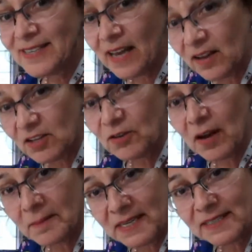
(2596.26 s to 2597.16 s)
can tell you
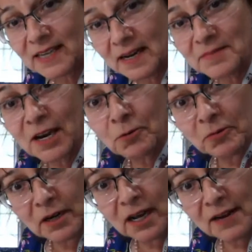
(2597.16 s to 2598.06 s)
how many times I
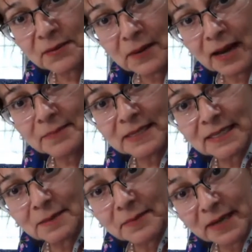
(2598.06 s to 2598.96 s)
run out of a bobbin
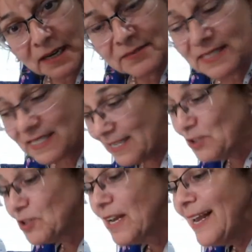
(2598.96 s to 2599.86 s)
in the middle of a
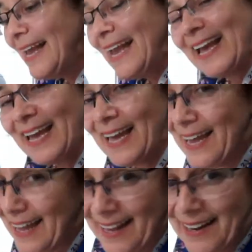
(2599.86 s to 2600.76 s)
stitch,
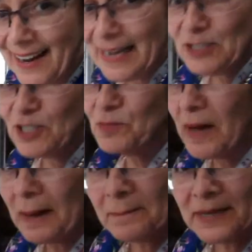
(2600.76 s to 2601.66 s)
and I can just
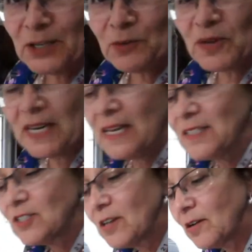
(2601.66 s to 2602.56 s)
pop my new one
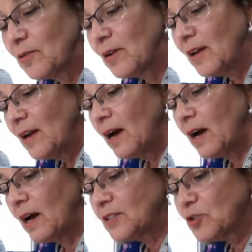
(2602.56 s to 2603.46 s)
in. So
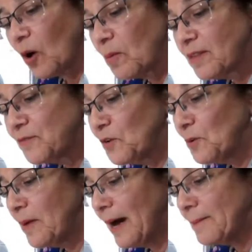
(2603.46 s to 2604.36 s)
start with a
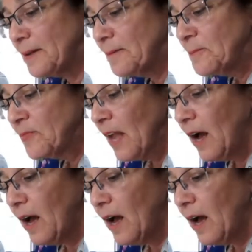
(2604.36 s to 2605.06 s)
full bobbin.